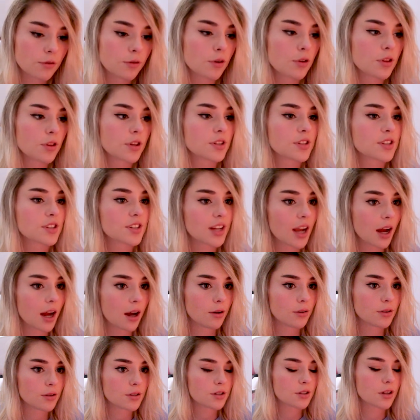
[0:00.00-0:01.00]
For the
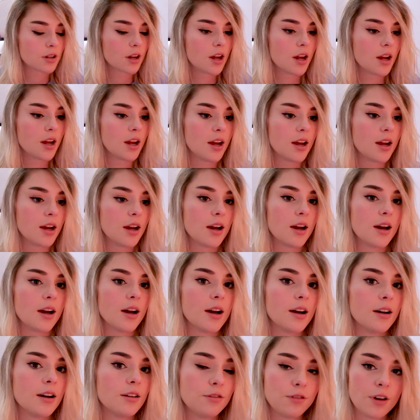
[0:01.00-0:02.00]
scout.
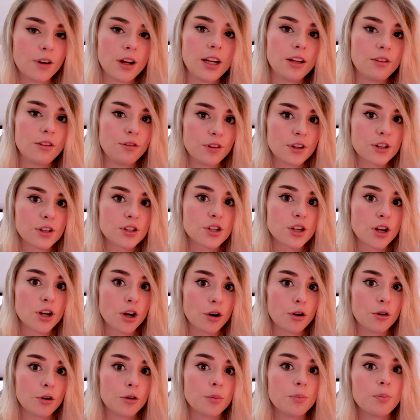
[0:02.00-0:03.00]
Funny fish
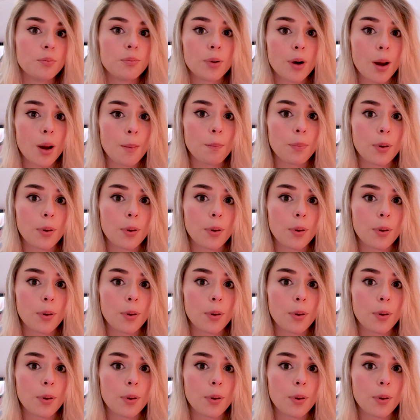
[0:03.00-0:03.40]
go plop